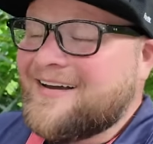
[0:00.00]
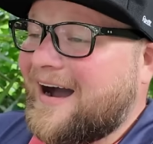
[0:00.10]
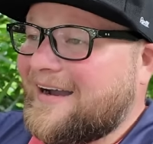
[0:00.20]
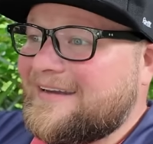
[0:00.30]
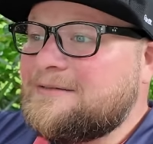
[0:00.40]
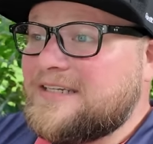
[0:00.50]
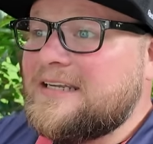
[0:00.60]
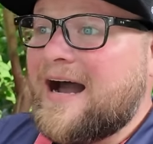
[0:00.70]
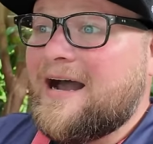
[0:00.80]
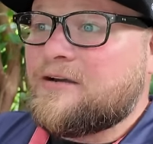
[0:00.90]
I
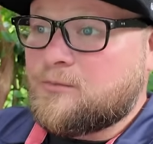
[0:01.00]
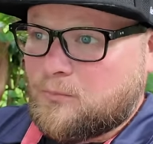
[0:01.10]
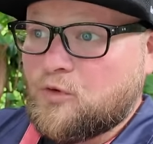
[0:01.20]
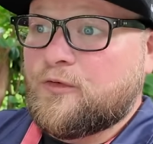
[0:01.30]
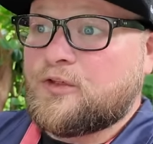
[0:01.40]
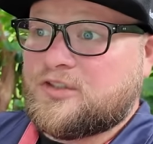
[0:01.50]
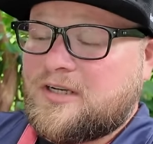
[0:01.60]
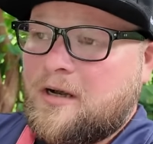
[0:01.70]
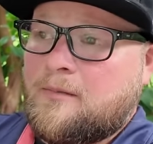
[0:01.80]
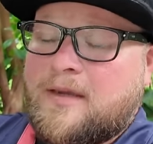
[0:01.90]
did hire movers to
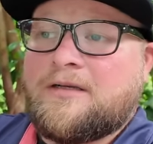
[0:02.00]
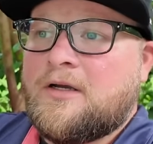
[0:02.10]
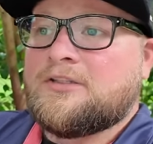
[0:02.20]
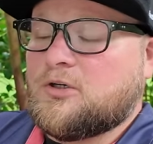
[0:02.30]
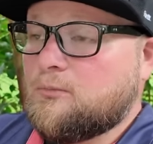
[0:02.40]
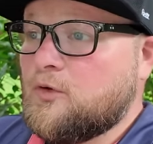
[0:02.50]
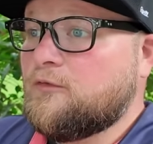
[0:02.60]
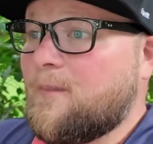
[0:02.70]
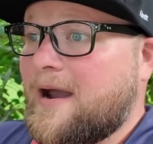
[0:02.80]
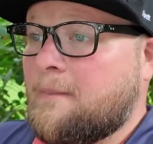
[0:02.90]
come in to
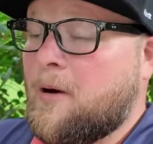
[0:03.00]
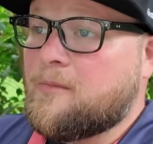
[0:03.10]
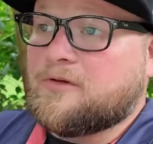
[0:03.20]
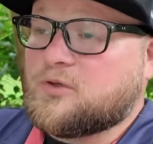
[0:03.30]
move my apartment.